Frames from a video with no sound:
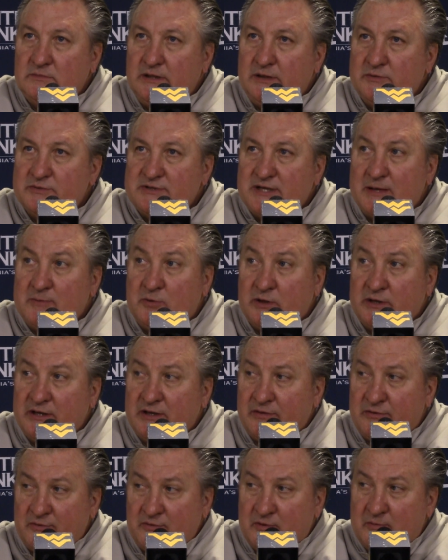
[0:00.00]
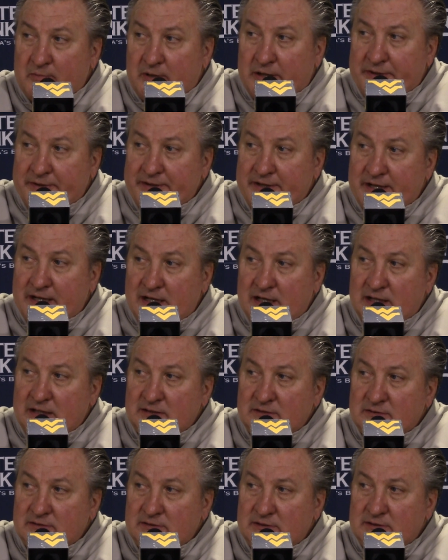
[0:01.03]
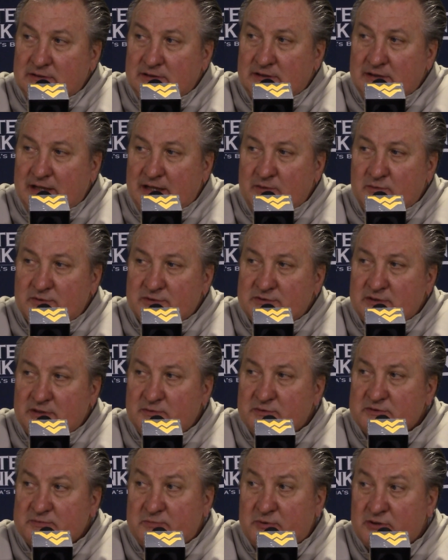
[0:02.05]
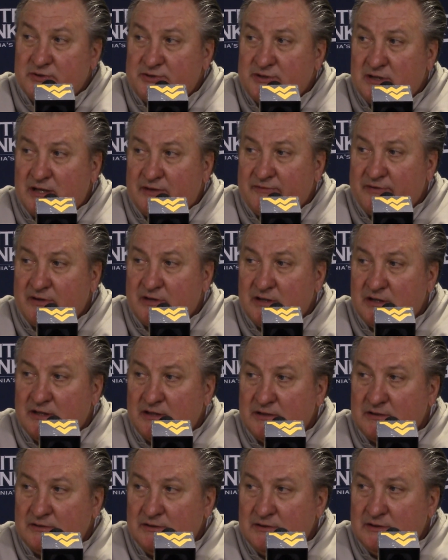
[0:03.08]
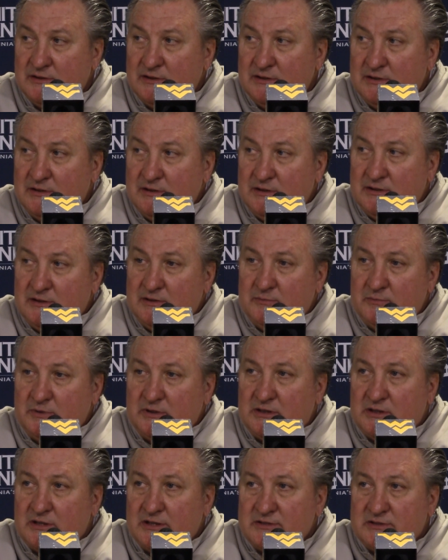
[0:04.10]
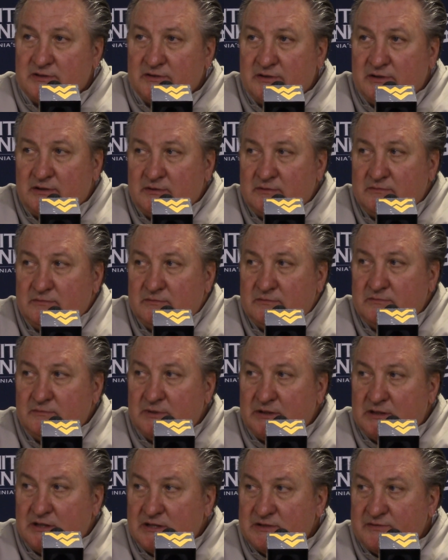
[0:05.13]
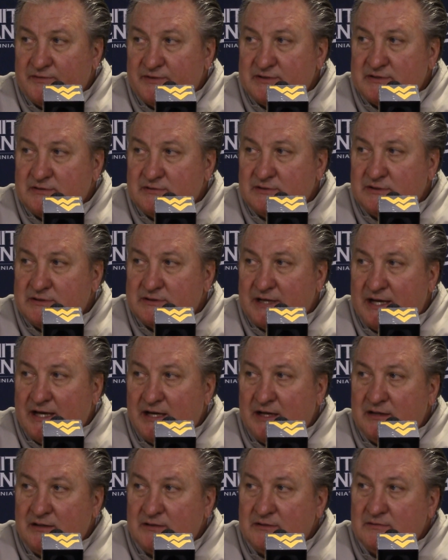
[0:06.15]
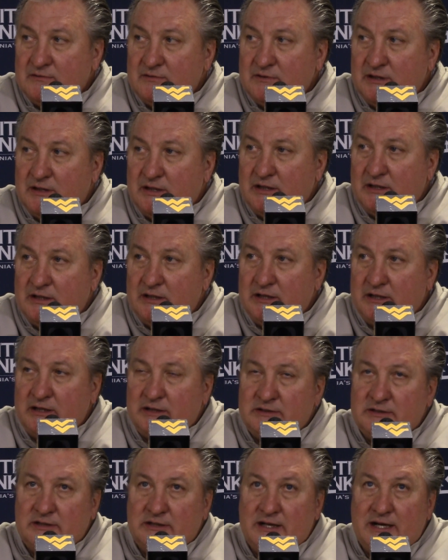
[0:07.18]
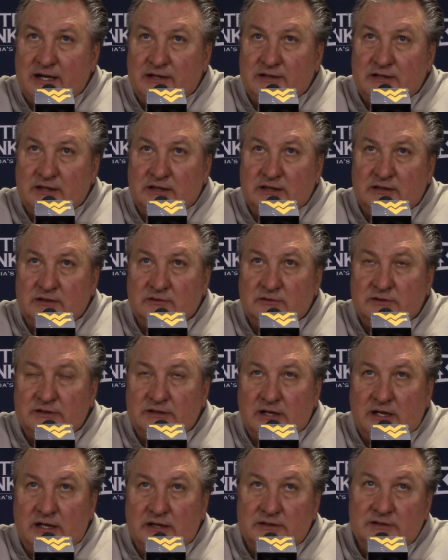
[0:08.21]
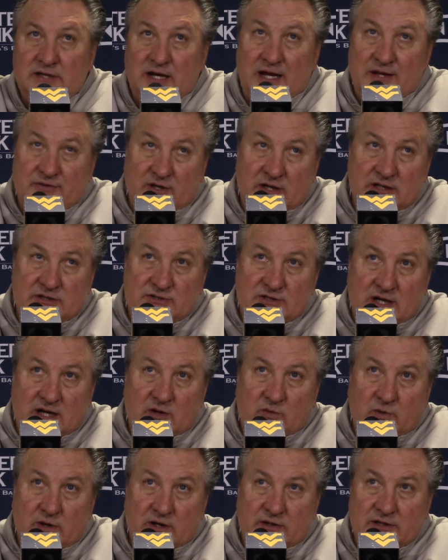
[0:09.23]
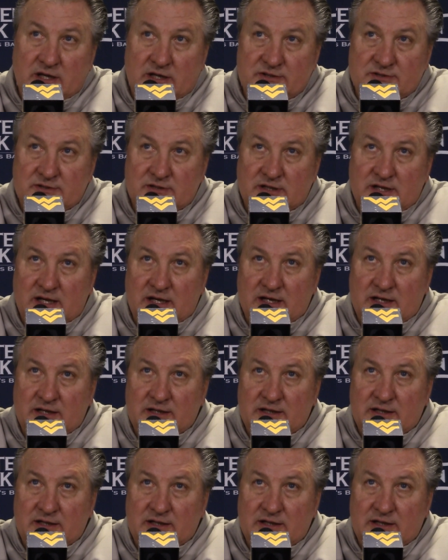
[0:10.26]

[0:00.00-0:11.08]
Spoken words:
He was able to get through the ball today. He was pushing everything because of his hand. And today, I thought he shot it well yesterday.